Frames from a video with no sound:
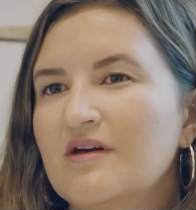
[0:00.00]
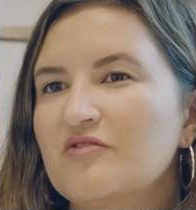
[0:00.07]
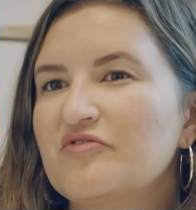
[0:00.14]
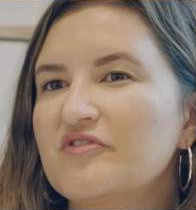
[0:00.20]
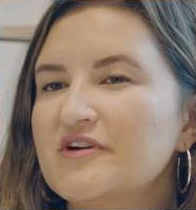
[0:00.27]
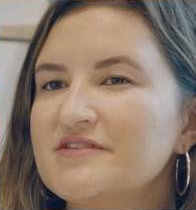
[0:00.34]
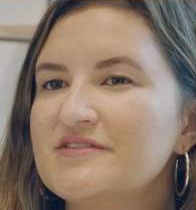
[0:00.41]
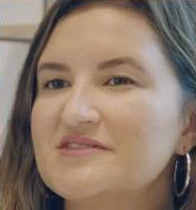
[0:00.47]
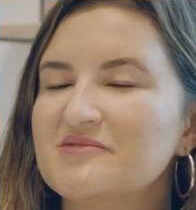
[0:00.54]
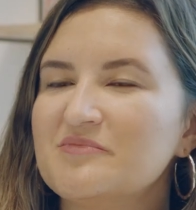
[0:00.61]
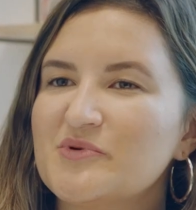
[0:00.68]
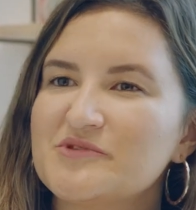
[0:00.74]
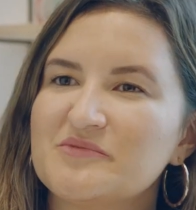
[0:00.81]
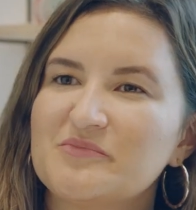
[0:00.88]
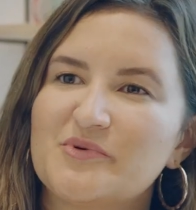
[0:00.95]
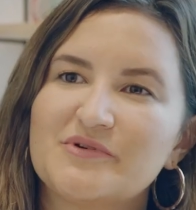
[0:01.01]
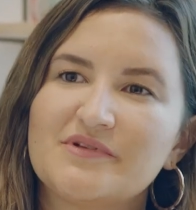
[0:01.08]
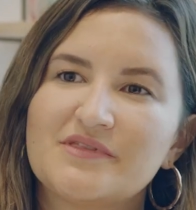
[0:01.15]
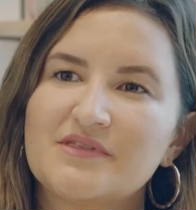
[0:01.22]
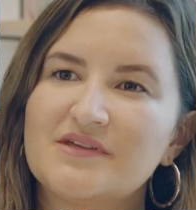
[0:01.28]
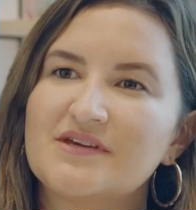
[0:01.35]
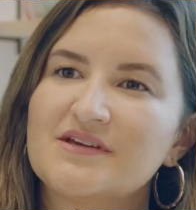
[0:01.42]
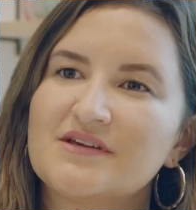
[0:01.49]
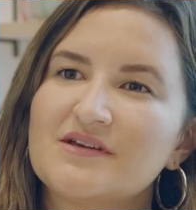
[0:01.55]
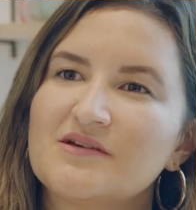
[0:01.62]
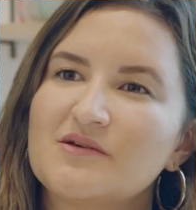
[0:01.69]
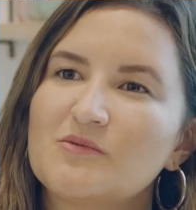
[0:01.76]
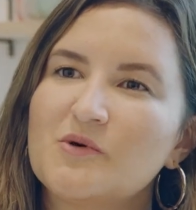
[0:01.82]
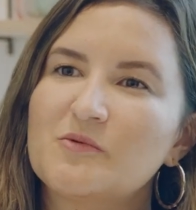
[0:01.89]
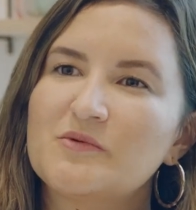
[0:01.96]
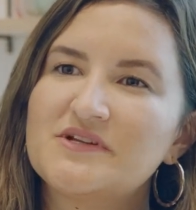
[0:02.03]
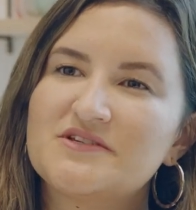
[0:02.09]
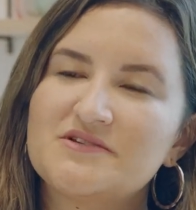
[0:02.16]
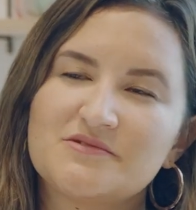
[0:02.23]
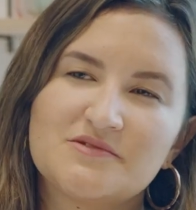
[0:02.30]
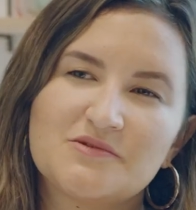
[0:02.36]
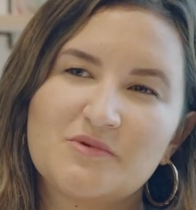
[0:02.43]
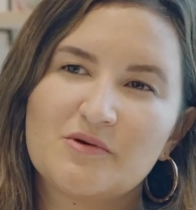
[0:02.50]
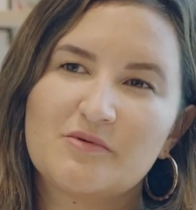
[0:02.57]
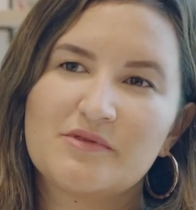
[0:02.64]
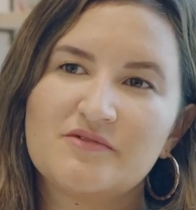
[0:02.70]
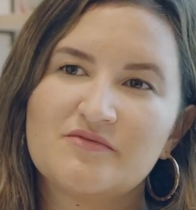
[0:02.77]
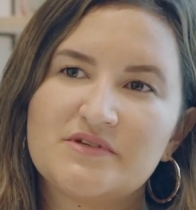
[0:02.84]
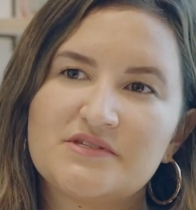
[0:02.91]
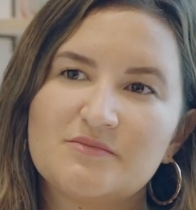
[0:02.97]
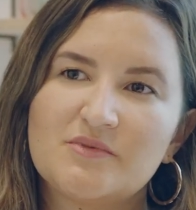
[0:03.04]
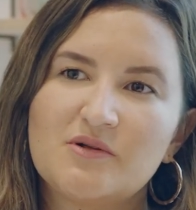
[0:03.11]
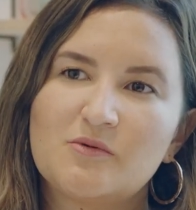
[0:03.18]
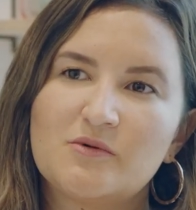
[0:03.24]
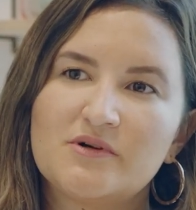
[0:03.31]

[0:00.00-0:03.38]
For us, the most important thing when we chose to work with Ynvisible